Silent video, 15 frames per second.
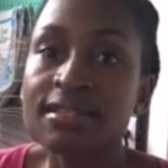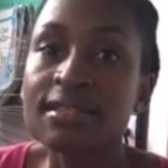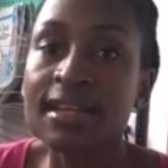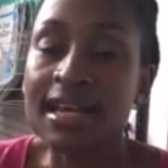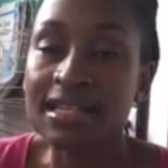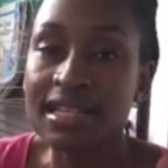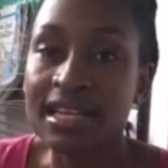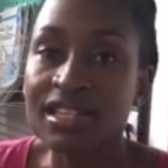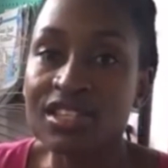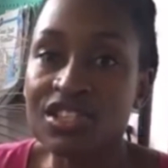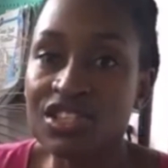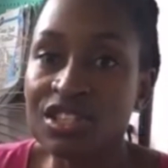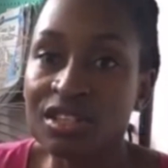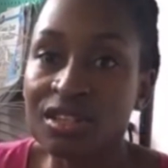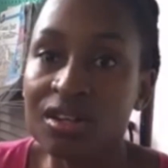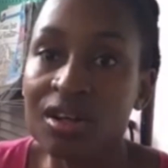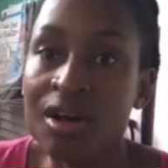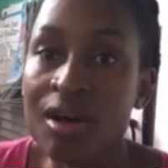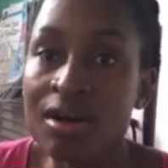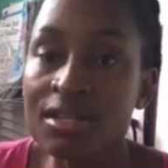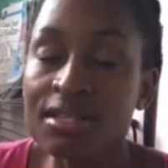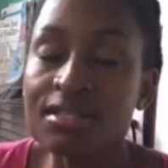that additional
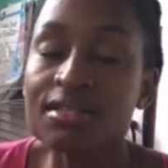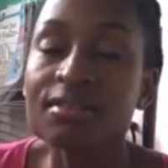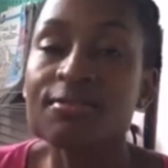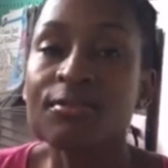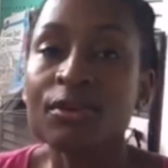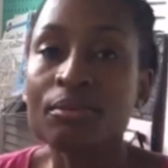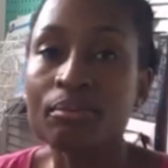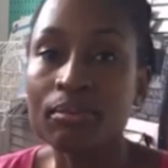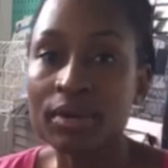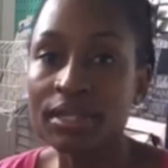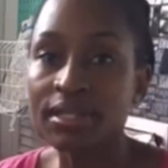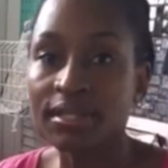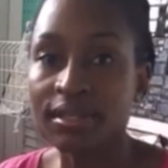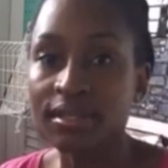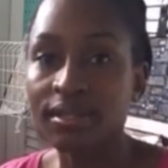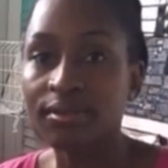cost for butter,